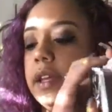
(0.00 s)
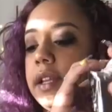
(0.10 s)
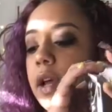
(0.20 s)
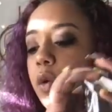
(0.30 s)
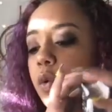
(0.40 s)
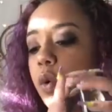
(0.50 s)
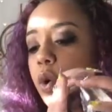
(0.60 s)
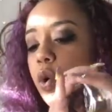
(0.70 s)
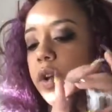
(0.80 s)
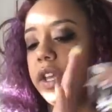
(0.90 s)
Now,
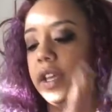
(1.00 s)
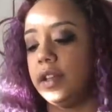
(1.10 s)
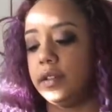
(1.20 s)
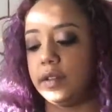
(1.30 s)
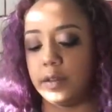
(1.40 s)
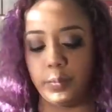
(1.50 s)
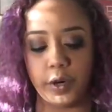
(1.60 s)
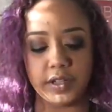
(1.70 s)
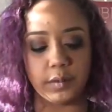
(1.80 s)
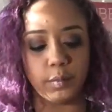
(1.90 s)
going into the
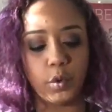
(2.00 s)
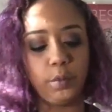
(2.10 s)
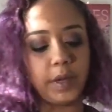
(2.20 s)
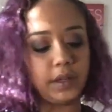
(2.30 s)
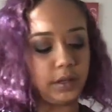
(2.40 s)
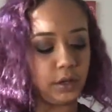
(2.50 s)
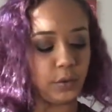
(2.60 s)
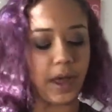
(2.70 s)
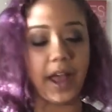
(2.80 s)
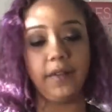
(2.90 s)
present moment,
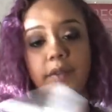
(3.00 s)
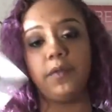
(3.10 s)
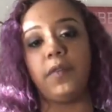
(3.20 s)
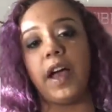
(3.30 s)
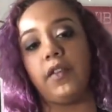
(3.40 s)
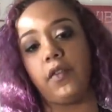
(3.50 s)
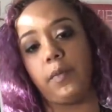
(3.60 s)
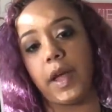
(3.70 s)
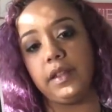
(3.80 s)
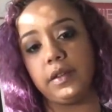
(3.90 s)
you have the Five
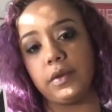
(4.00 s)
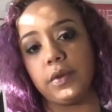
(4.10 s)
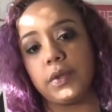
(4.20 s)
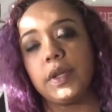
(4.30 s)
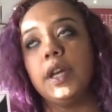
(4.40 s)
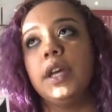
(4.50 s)
of Pentacles.